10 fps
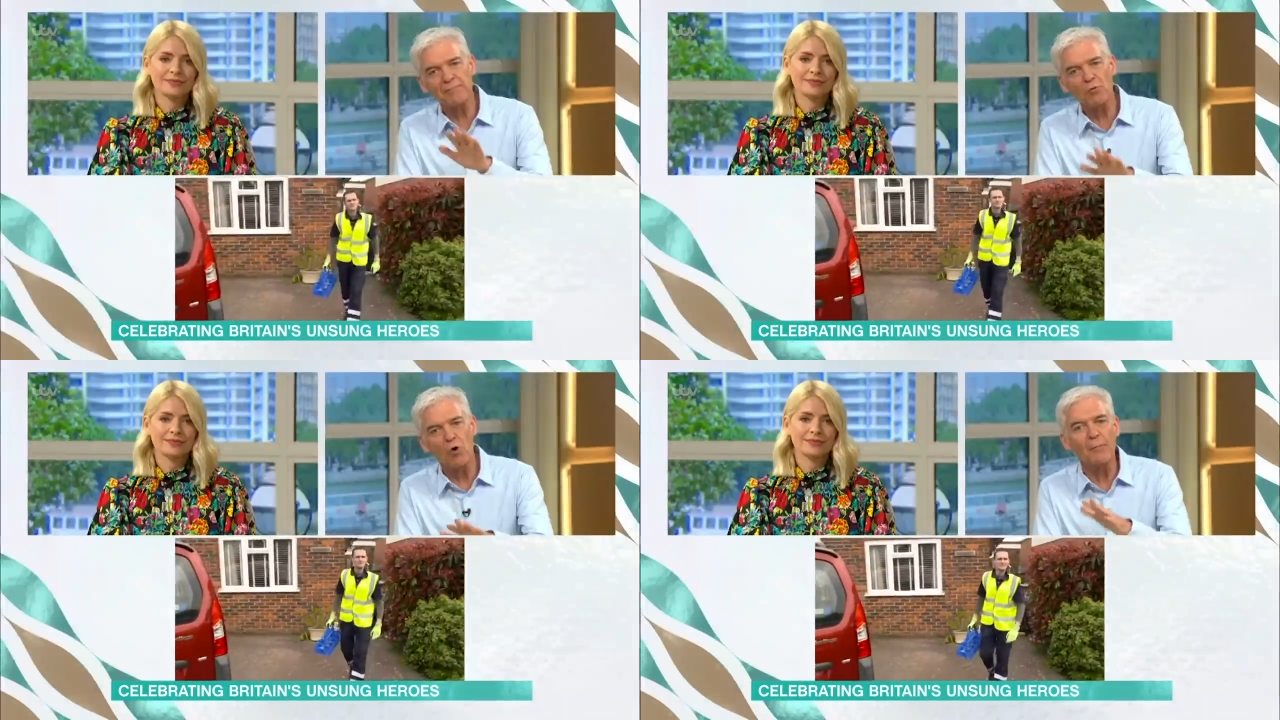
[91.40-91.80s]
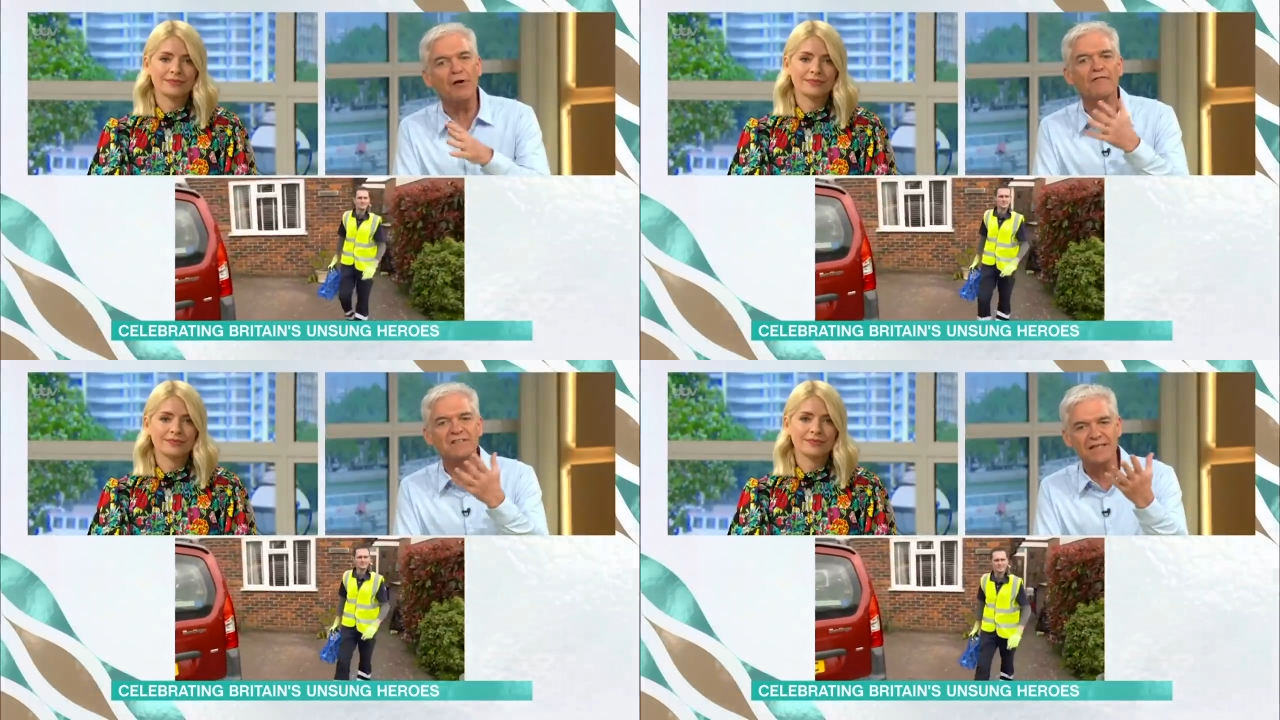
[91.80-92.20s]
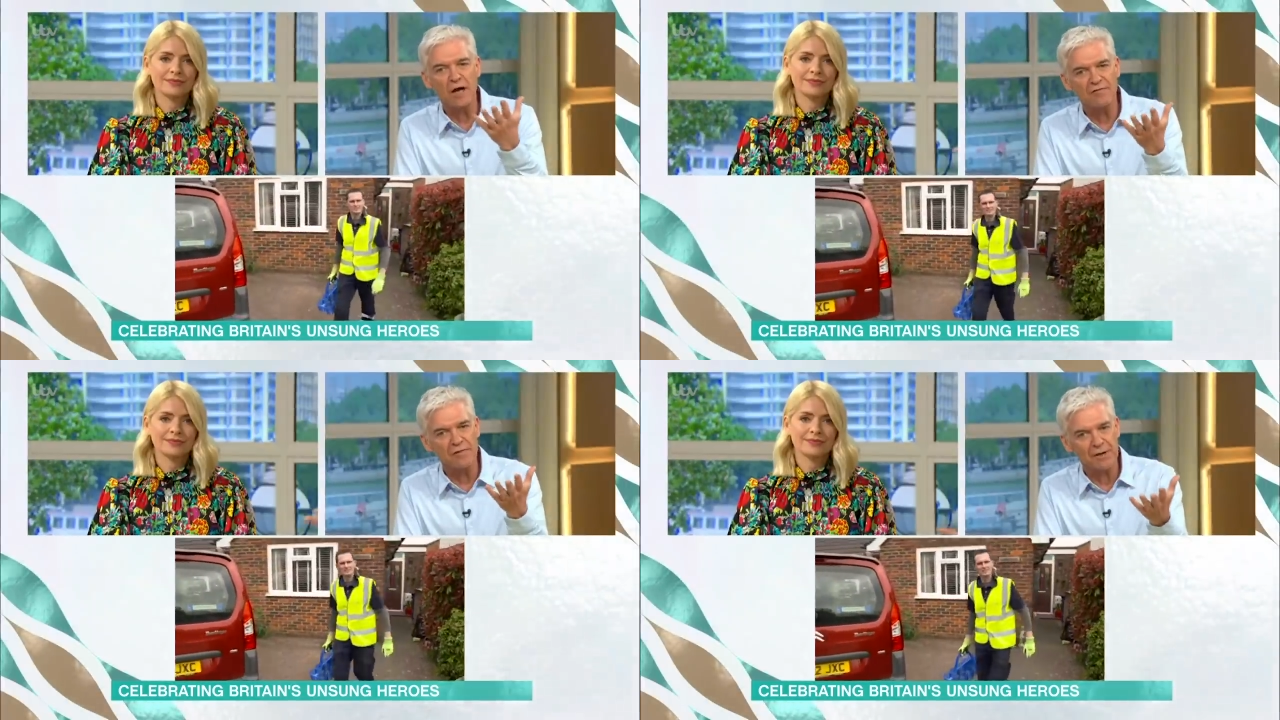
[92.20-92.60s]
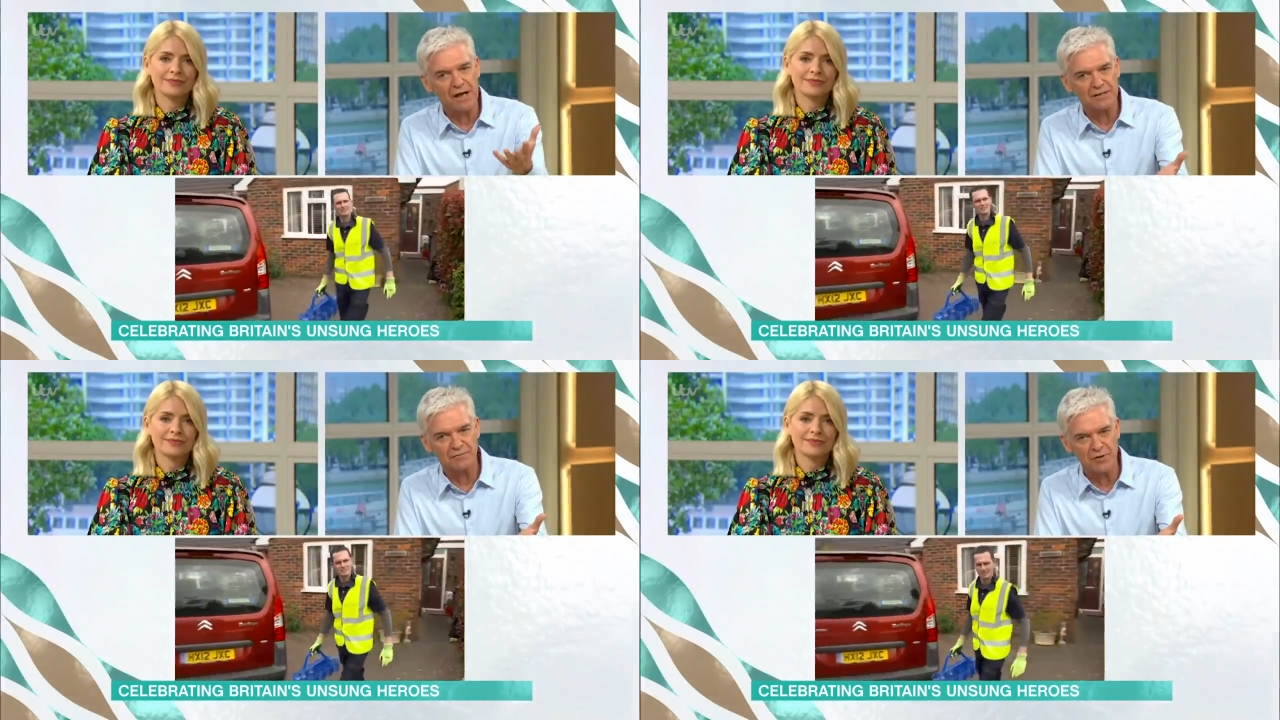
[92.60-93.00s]
Speaker 1: more, but obviously over the
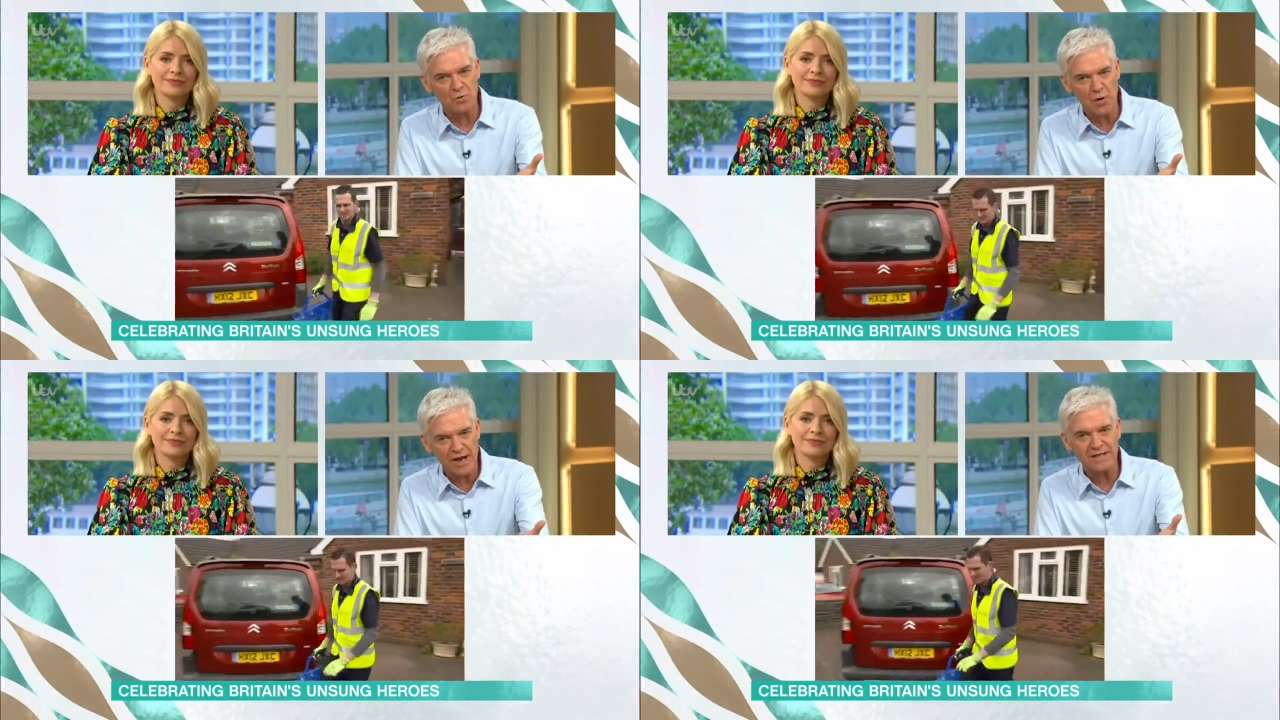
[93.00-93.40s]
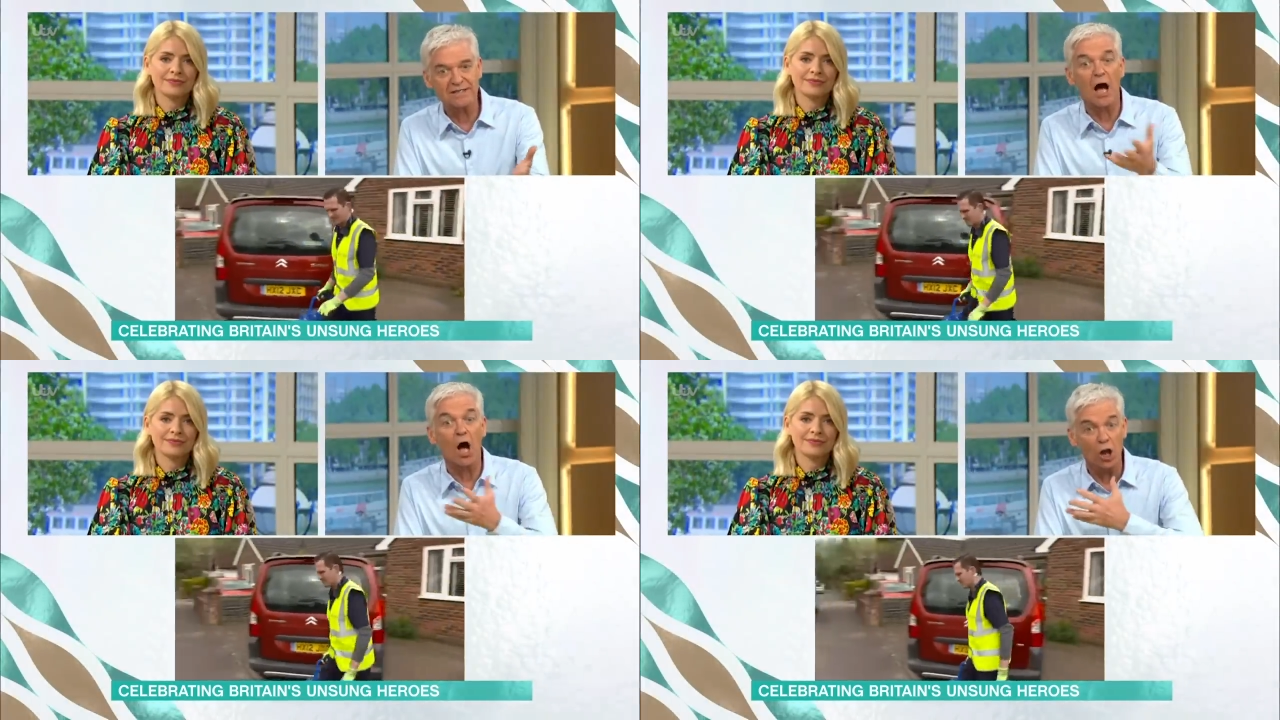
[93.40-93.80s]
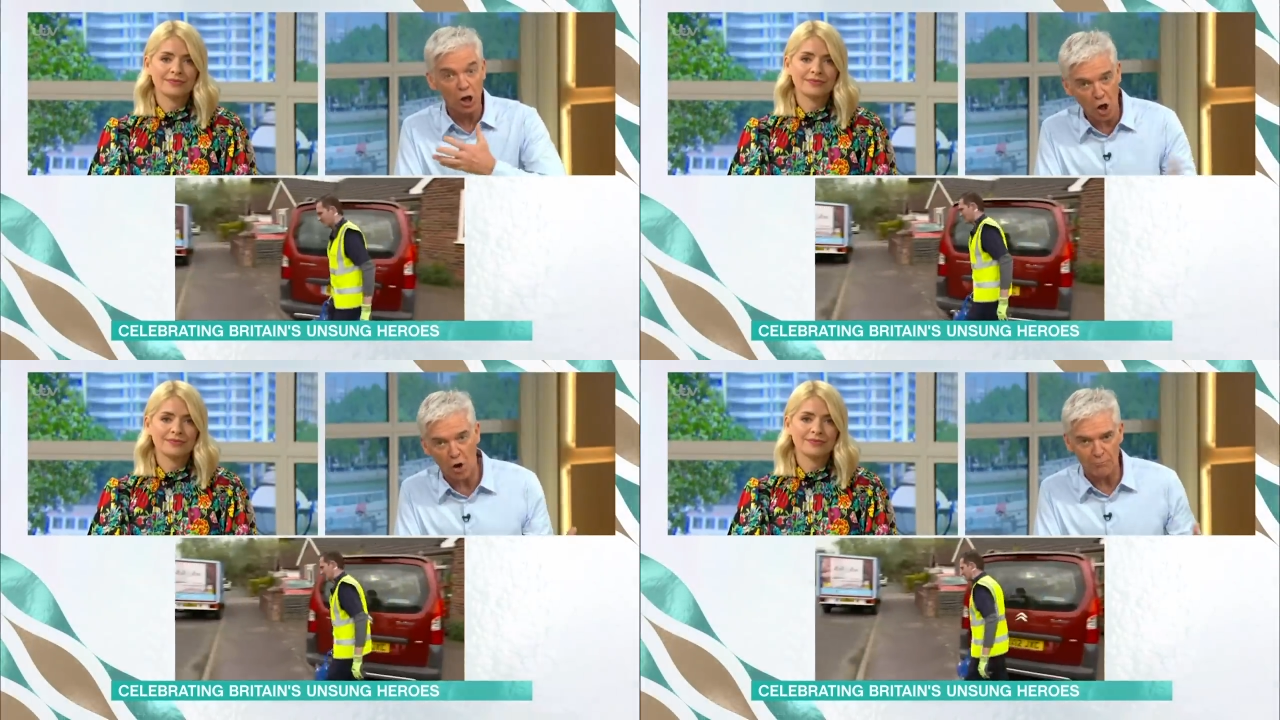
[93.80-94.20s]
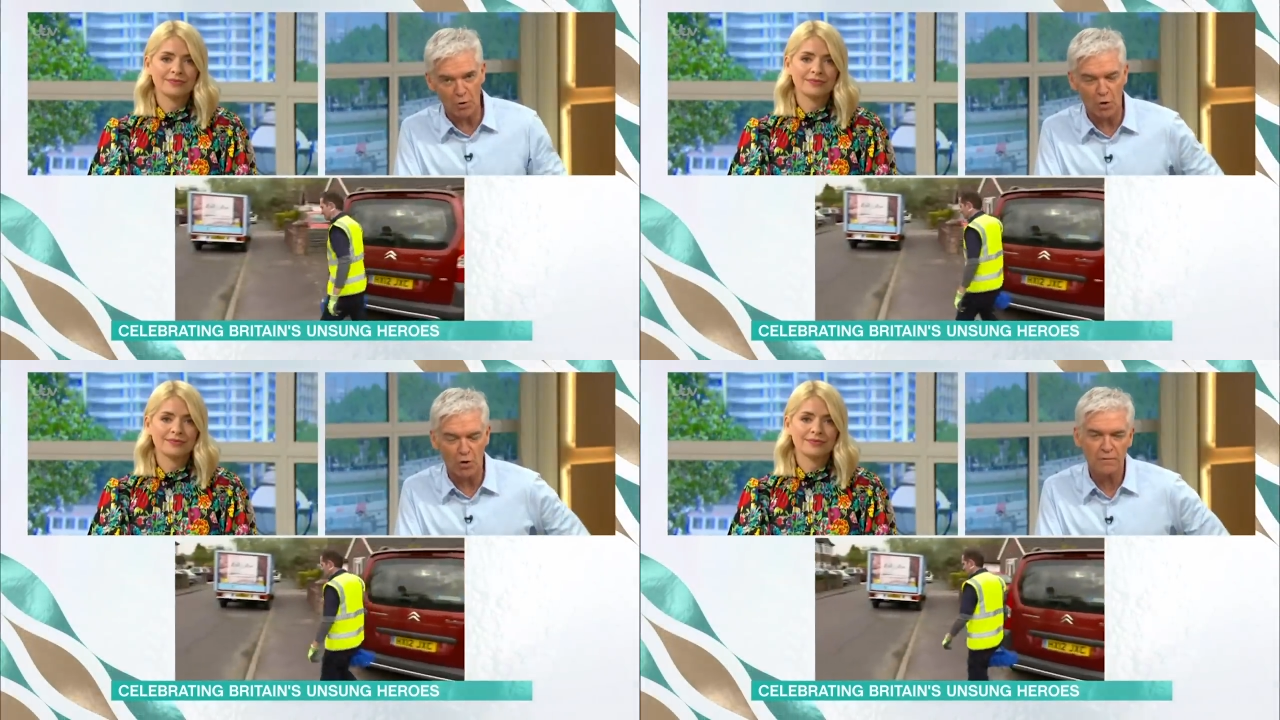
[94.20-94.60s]
past few weeks, a lot yeah. more.